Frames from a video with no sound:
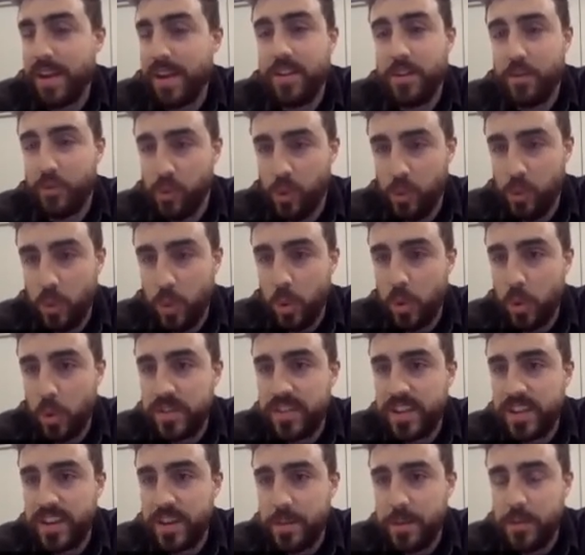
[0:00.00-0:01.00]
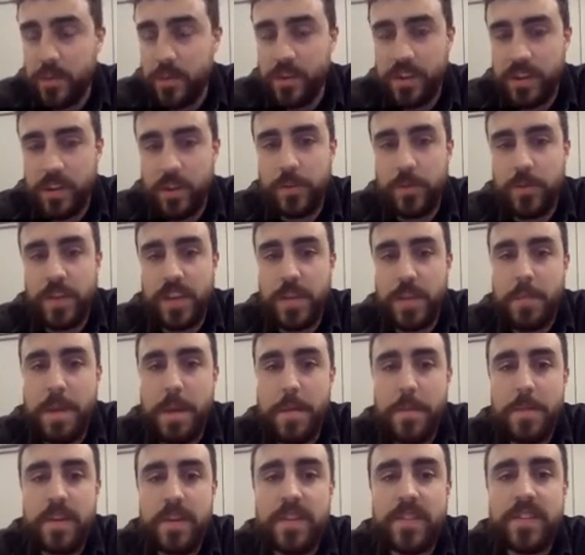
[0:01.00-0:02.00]
rewards. They can be really good for your
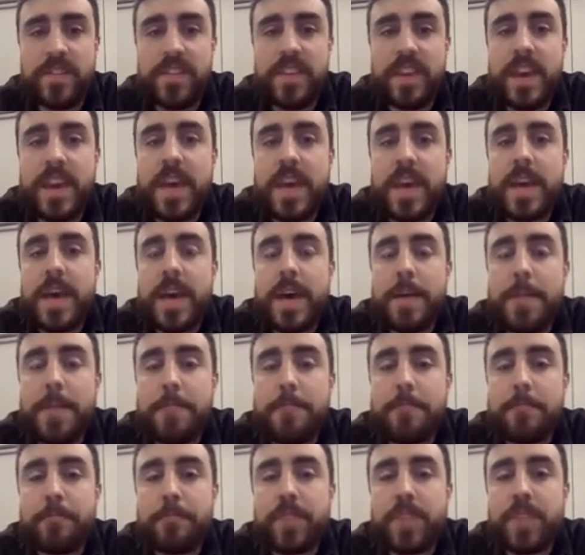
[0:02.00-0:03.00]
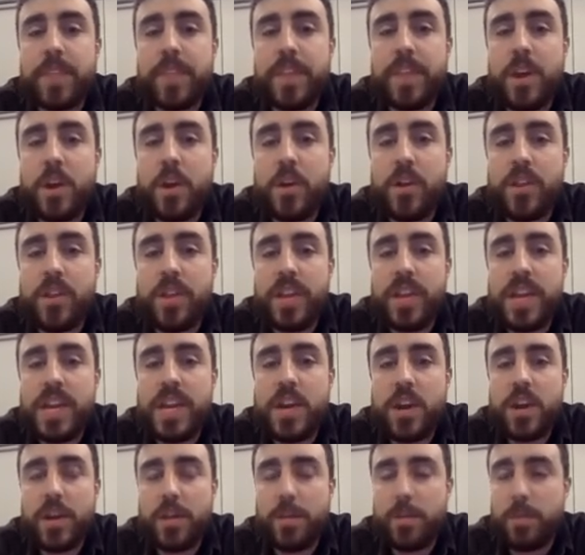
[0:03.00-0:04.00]
members. The only
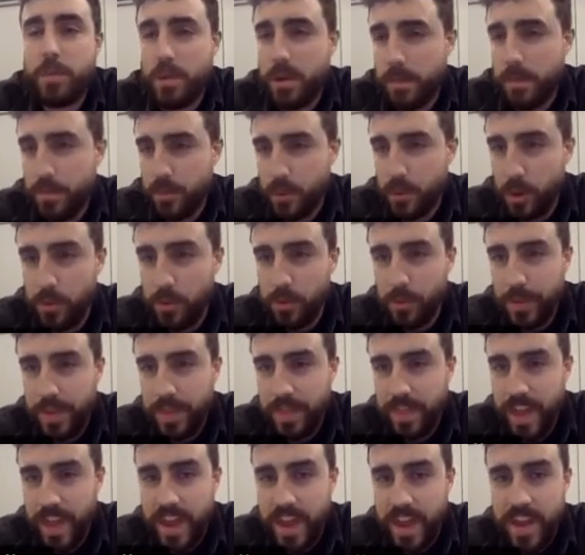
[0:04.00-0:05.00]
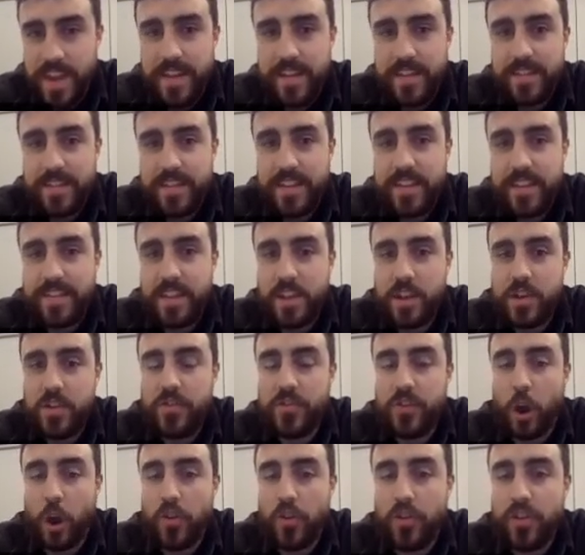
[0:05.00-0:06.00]
kind of problem with these is that you
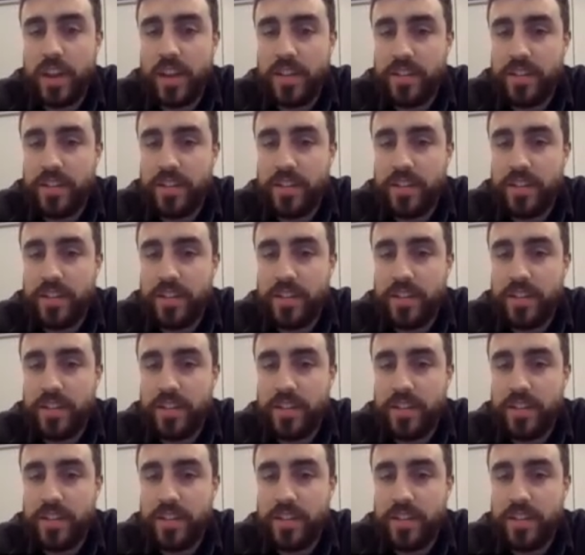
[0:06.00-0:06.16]
don't get to